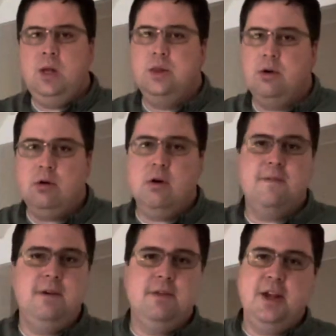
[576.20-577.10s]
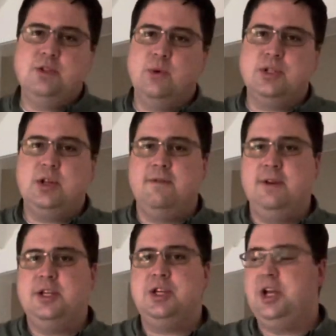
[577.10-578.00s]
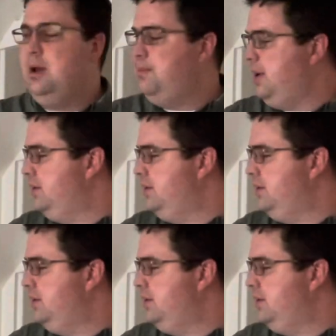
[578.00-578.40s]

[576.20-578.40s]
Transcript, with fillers: There are a few things we're still finishing up.